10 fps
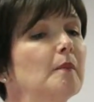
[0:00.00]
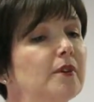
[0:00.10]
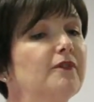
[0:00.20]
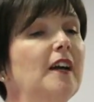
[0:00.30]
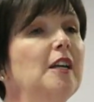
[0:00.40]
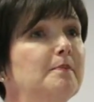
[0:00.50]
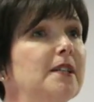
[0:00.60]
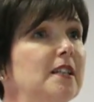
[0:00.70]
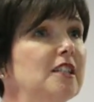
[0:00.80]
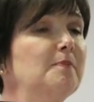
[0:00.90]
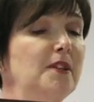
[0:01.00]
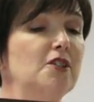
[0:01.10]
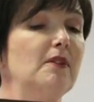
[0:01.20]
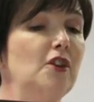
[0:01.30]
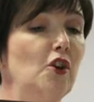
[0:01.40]
provide
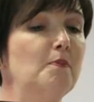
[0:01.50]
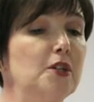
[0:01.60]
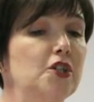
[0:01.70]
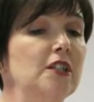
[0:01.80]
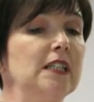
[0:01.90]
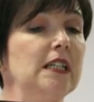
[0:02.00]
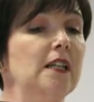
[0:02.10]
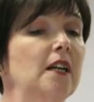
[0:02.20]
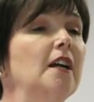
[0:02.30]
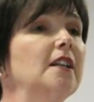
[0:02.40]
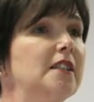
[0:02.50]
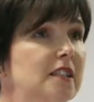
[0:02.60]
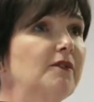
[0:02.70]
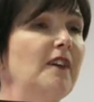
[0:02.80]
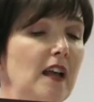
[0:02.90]
participants with the opportunity to
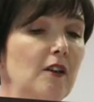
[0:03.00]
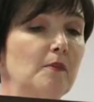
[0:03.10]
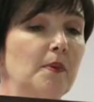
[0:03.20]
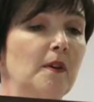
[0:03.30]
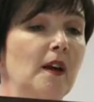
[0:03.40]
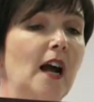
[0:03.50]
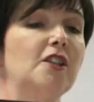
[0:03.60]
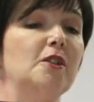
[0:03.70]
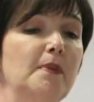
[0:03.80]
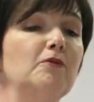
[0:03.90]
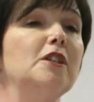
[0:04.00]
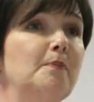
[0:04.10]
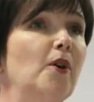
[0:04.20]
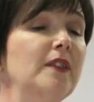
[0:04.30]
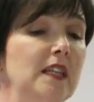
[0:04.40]
develop and to build
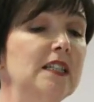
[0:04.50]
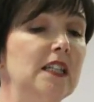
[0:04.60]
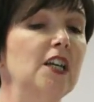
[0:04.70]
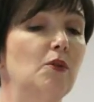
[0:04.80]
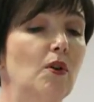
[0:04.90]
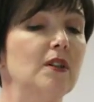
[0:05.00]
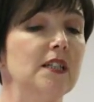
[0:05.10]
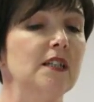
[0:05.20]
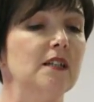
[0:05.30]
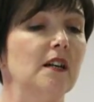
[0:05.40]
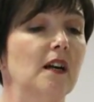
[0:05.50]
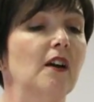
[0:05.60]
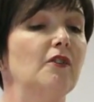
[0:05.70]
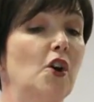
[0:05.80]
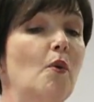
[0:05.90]
upon these key qualities
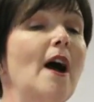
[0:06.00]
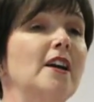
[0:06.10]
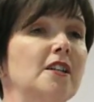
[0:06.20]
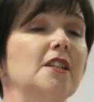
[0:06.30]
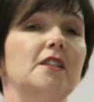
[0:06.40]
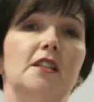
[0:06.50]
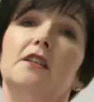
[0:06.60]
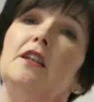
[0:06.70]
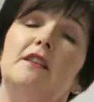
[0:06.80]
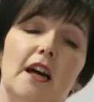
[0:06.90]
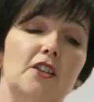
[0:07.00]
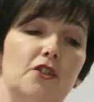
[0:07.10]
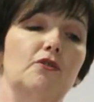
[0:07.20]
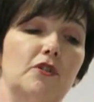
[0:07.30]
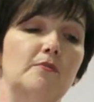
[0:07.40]
required to lead that
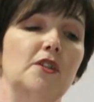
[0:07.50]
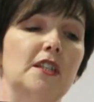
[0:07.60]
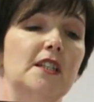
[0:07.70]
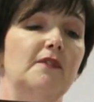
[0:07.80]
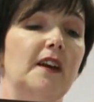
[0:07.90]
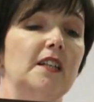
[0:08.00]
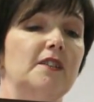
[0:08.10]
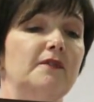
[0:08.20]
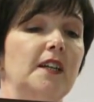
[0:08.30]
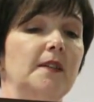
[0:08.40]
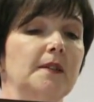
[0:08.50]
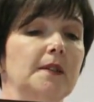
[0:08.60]
school community effectively.